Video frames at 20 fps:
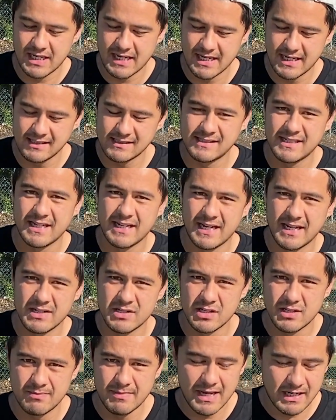here is digging
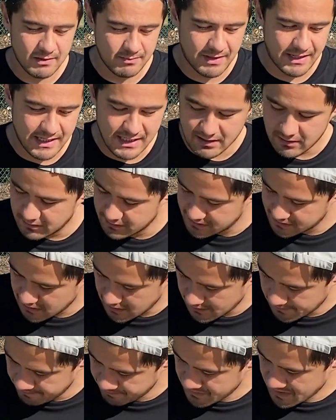into the back of my heel,
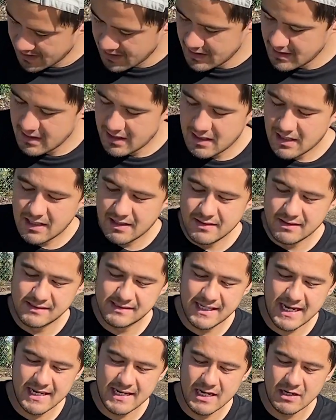and the
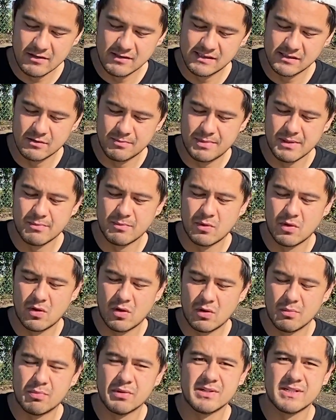Skate Errors are a bit
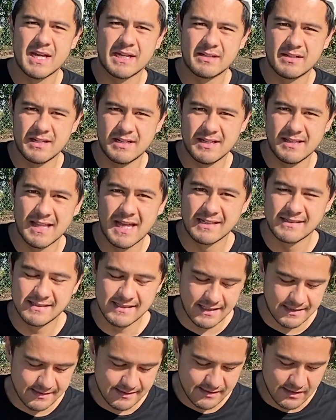more protected in that
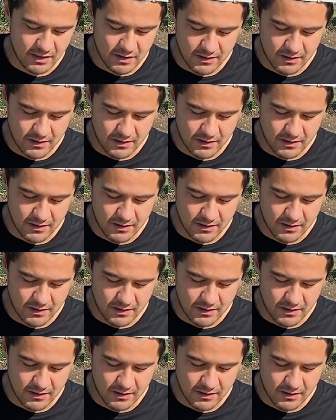sense. So